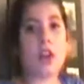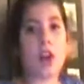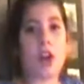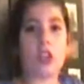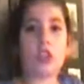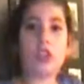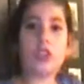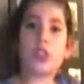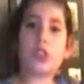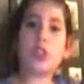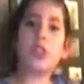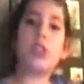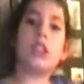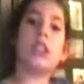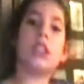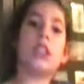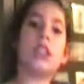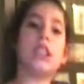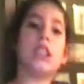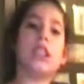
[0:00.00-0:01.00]
also you
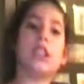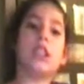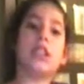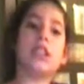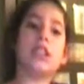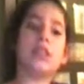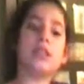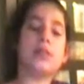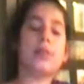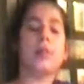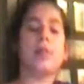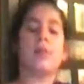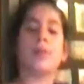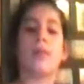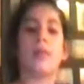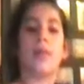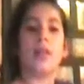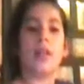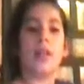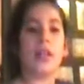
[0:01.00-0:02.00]
can
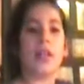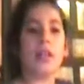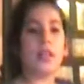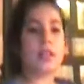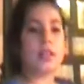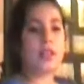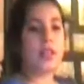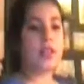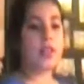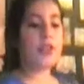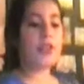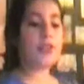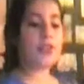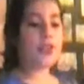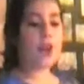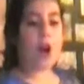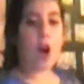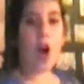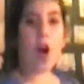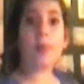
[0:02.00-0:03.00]
send us
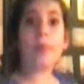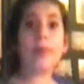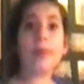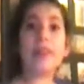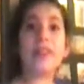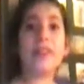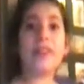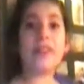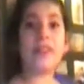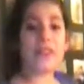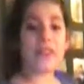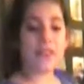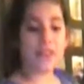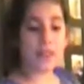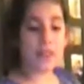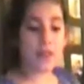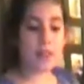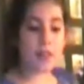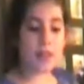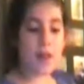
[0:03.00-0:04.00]
comments
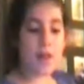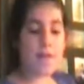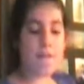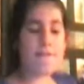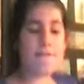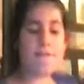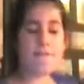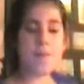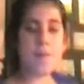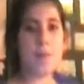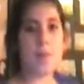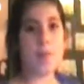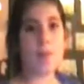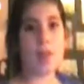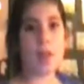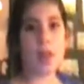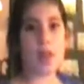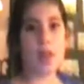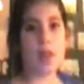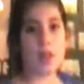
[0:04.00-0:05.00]
and stuff.
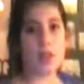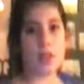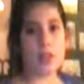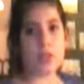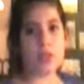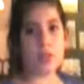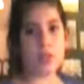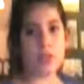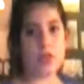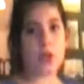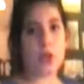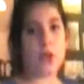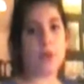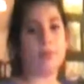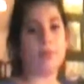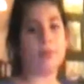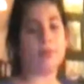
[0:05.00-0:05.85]
So,